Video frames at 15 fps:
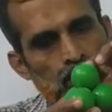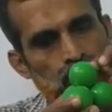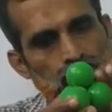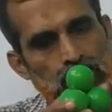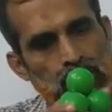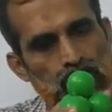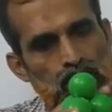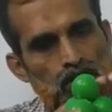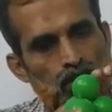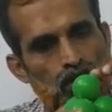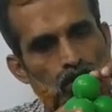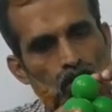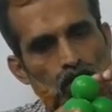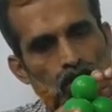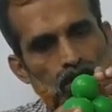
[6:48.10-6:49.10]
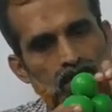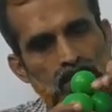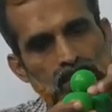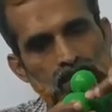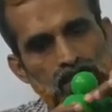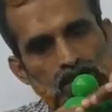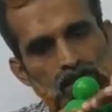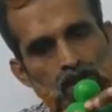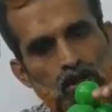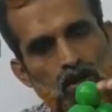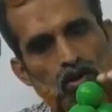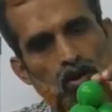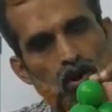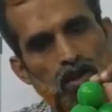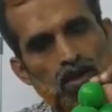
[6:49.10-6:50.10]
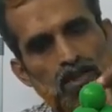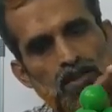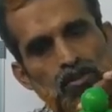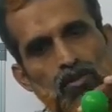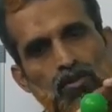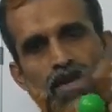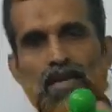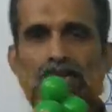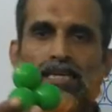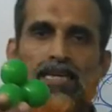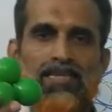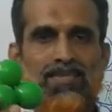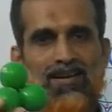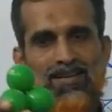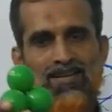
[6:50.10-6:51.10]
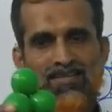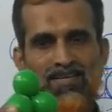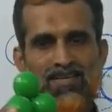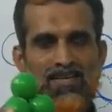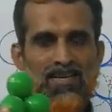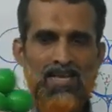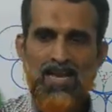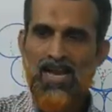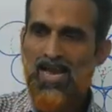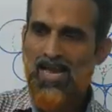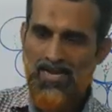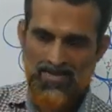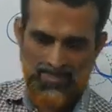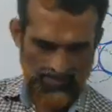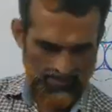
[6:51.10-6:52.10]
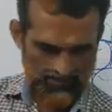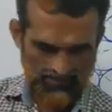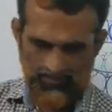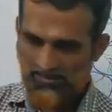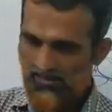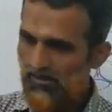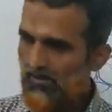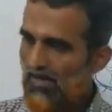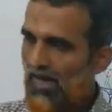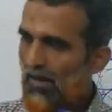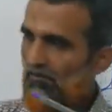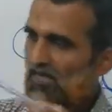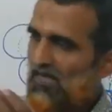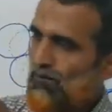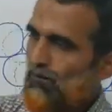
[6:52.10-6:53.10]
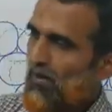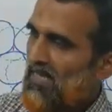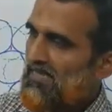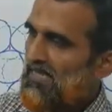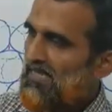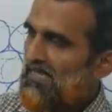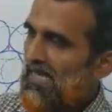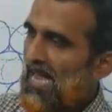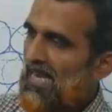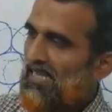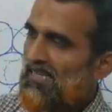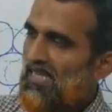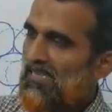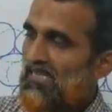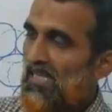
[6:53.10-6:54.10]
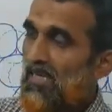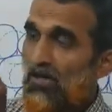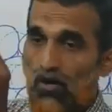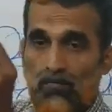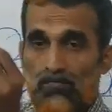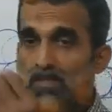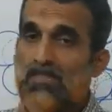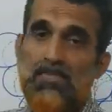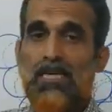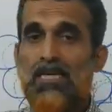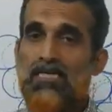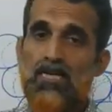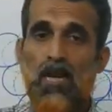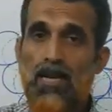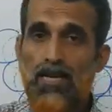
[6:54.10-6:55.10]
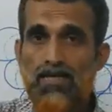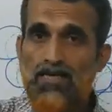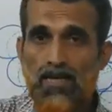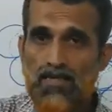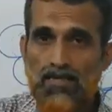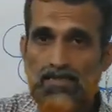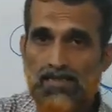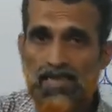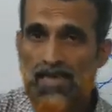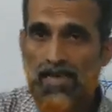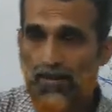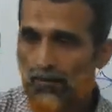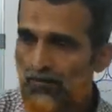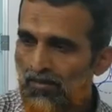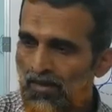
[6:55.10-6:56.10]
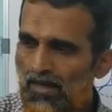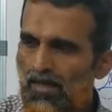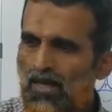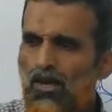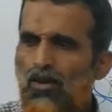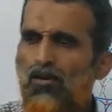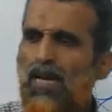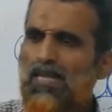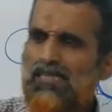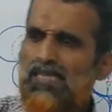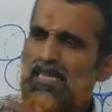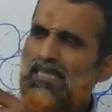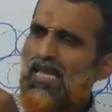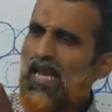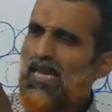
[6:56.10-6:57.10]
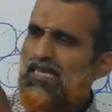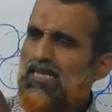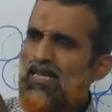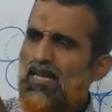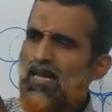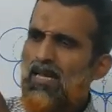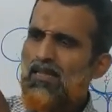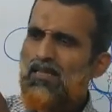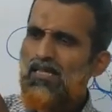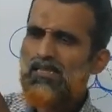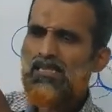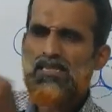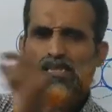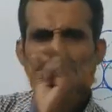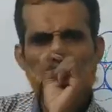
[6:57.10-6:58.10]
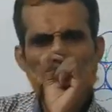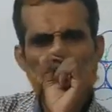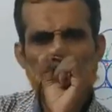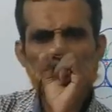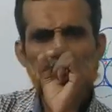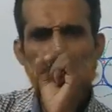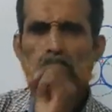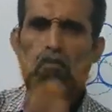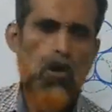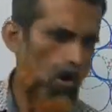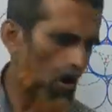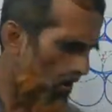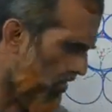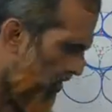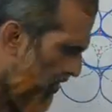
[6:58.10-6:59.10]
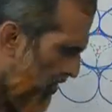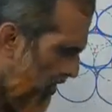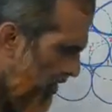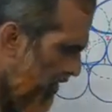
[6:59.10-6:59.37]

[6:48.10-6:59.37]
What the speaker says: to all these corners, you get a tetrahedron. And this empty space is at the center of this tetrahedron. It's clear. You can see that this is a very small